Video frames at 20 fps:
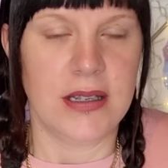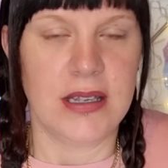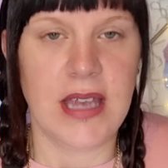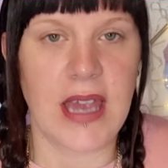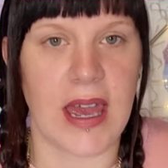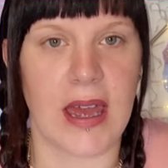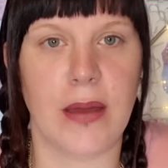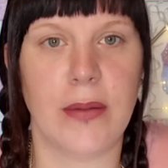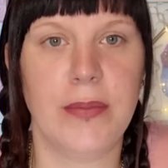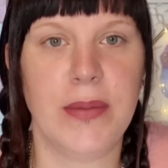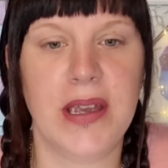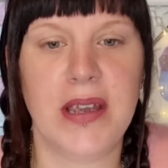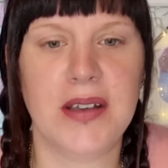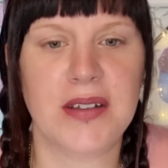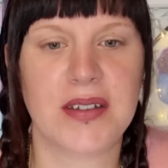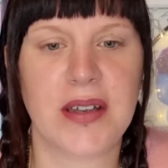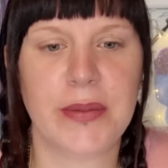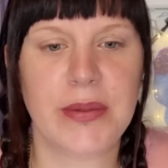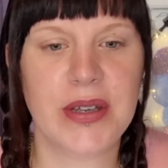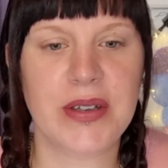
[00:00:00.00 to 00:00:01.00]
yeah,
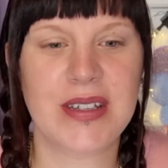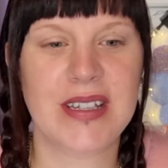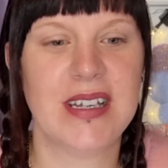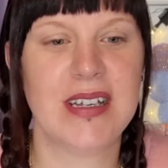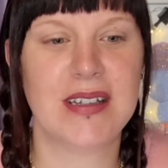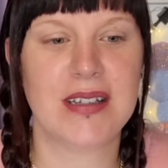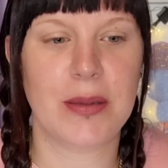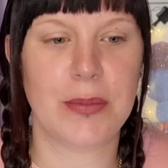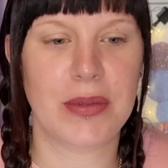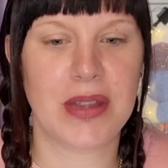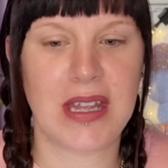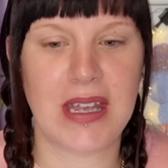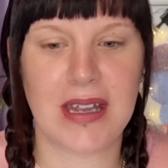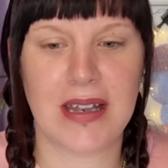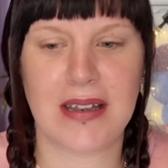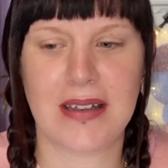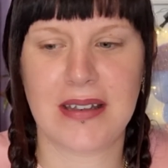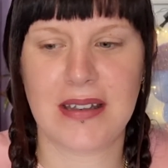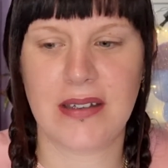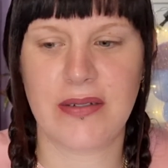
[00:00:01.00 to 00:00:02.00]
because I'm using something
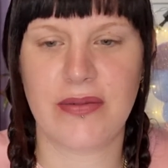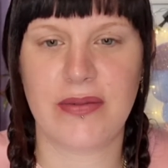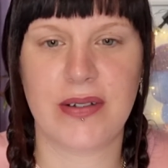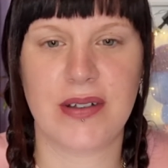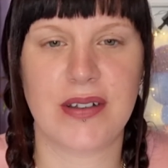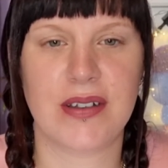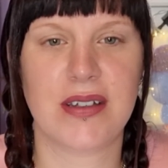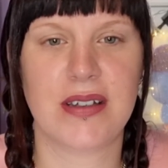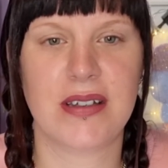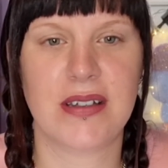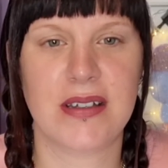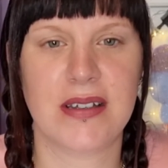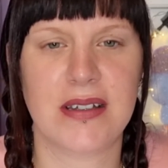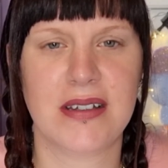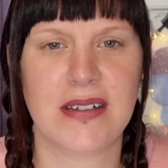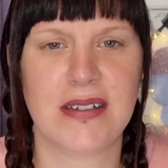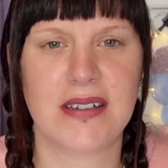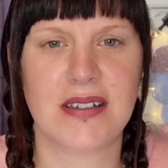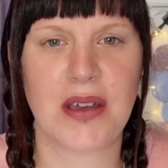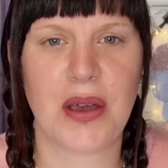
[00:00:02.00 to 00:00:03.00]
different
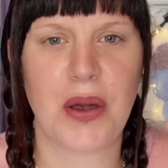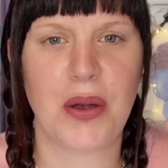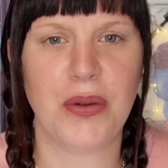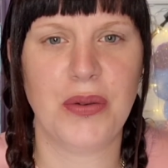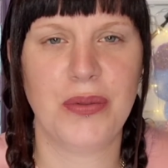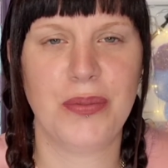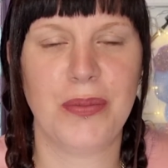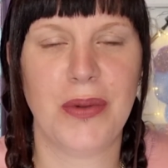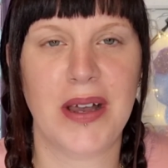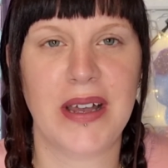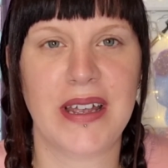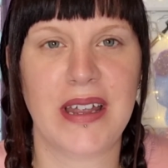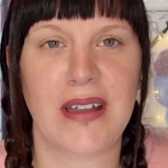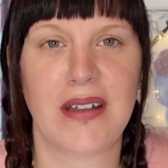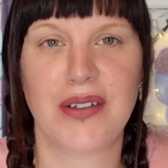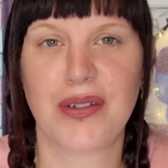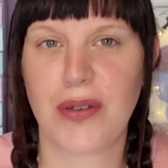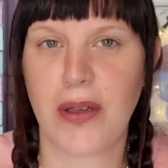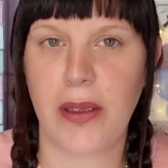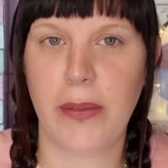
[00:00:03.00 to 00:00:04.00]
to hold my
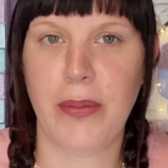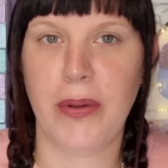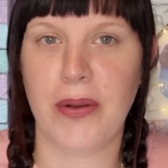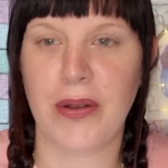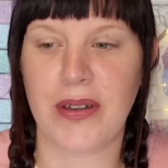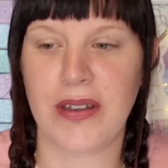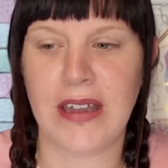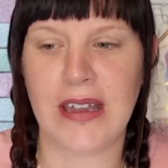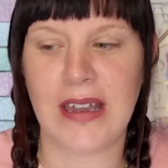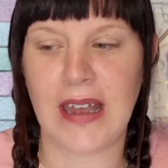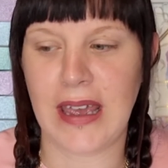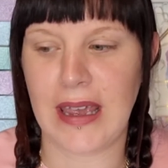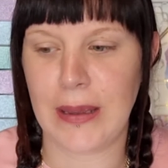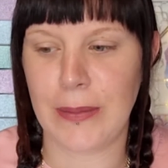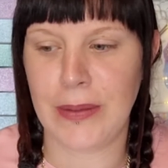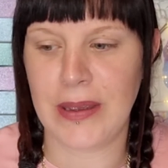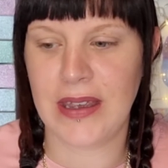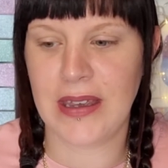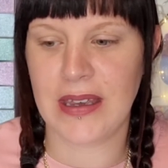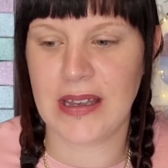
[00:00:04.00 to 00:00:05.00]
tripod
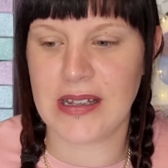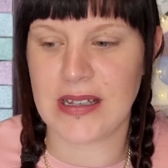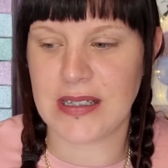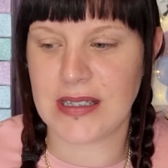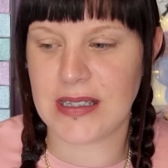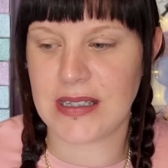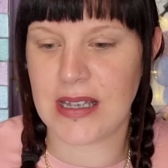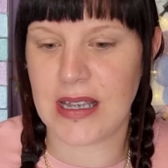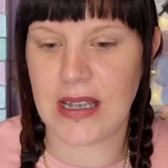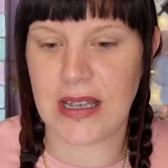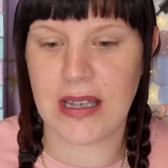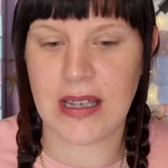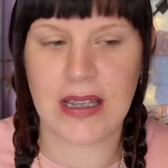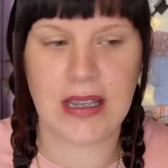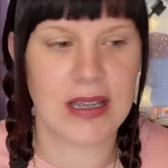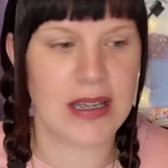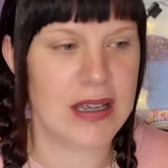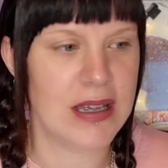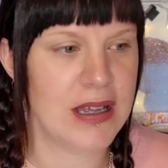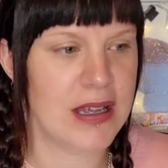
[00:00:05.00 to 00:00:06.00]
today, because
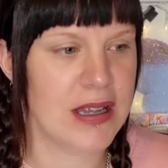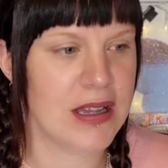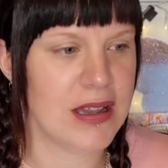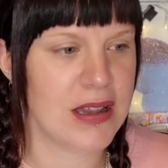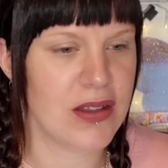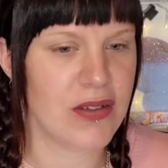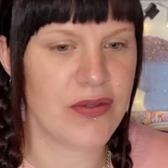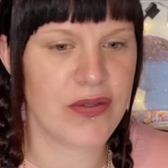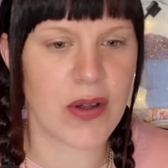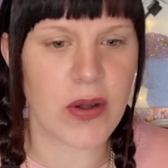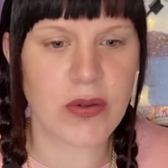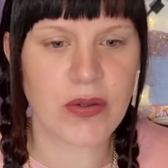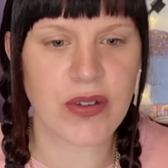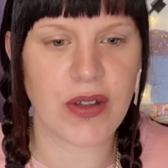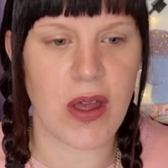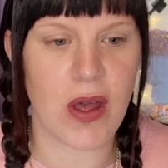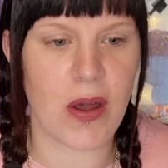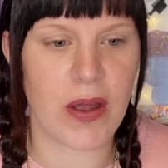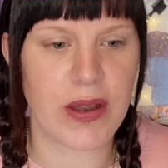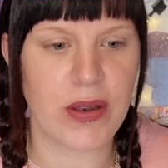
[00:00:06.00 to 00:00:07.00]
the
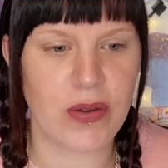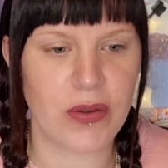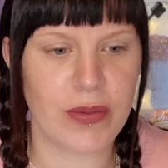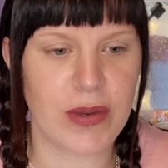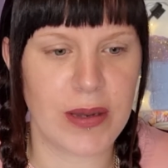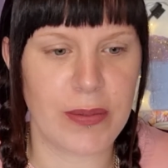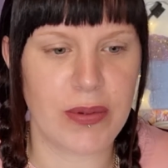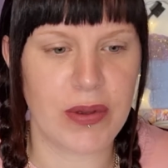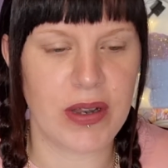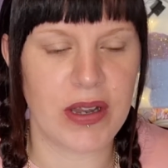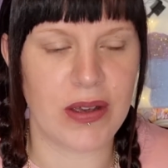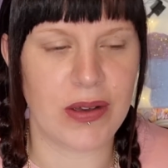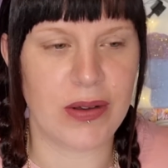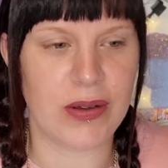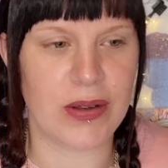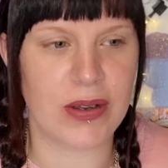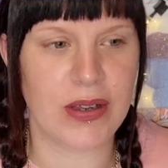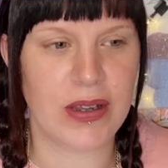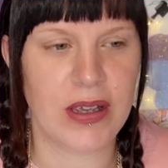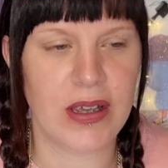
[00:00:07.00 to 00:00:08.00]
folder I normally put it
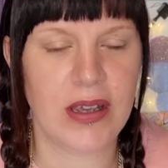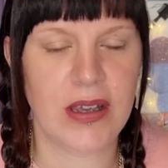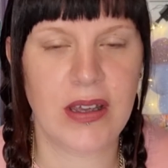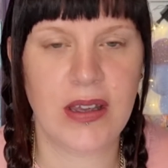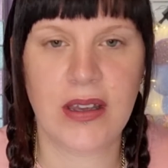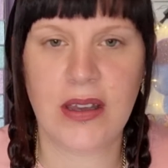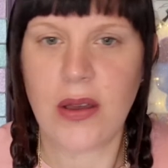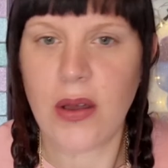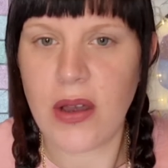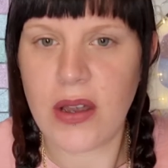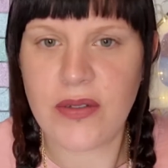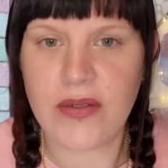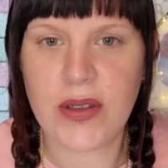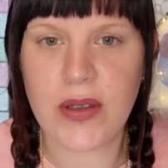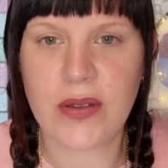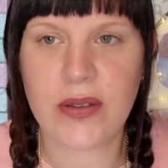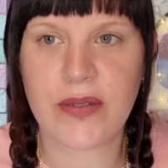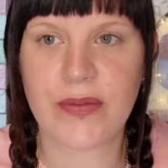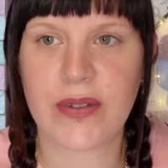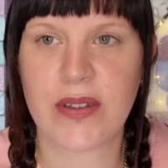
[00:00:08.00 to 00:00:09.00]
on I've
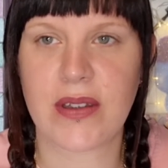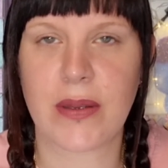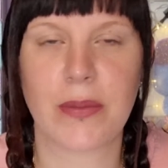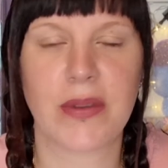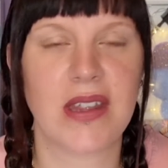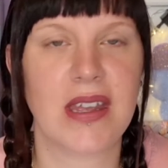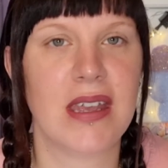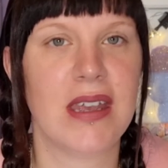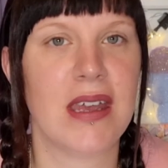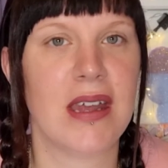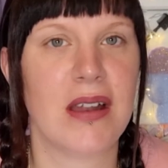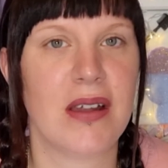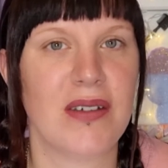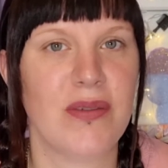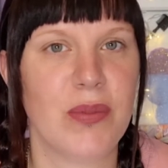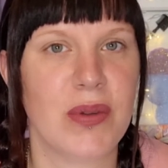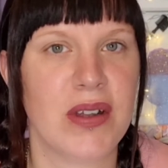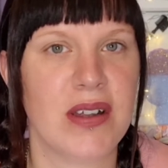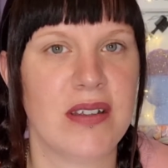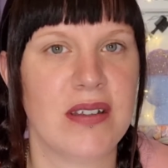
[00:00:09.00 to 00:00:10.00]
used for something and
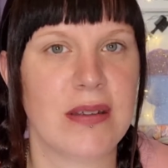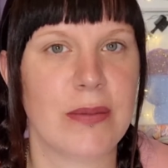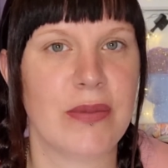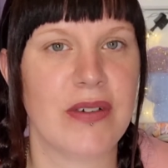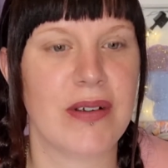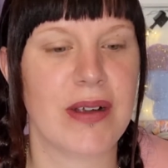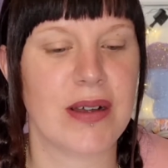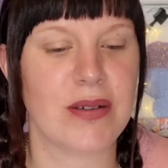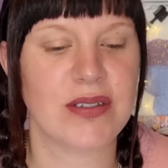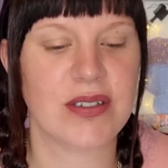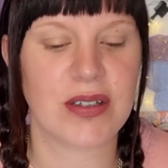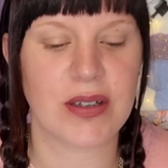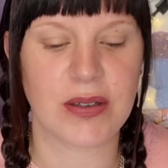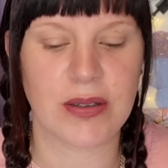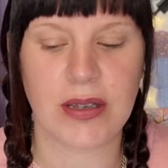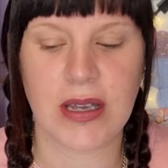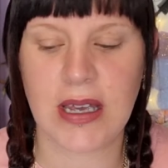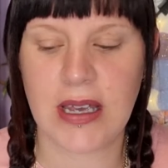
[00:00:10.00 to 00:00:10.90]
I've put it somewhere else. So